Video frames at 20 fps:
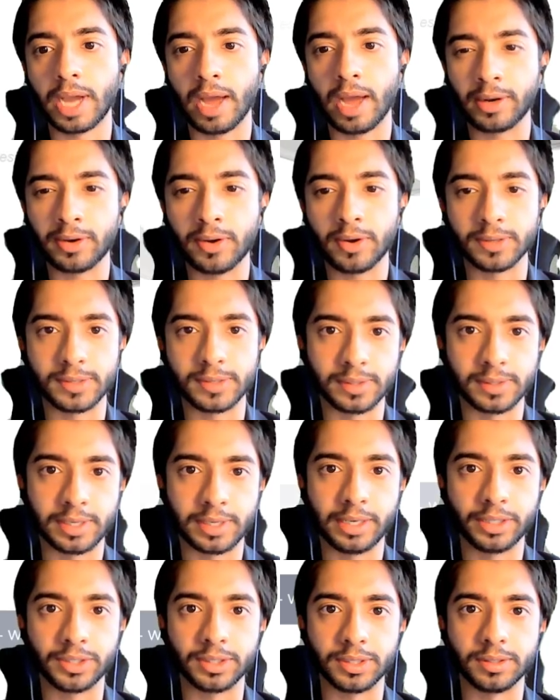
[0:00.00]
CAD
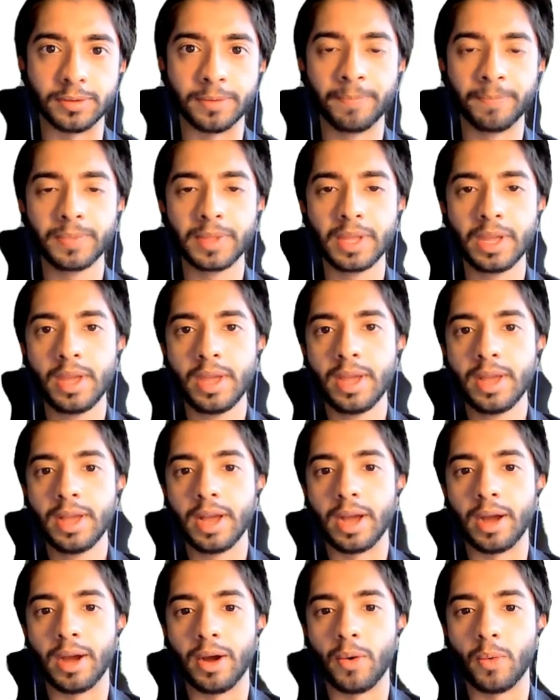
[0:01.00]
consultation,
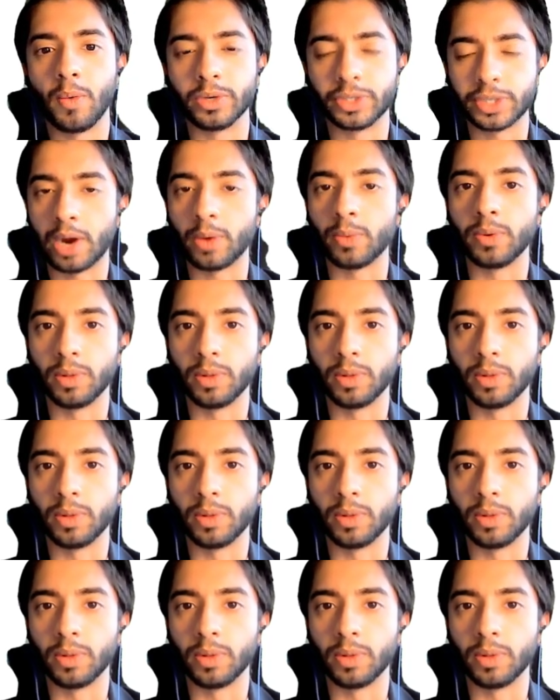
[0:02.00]
which I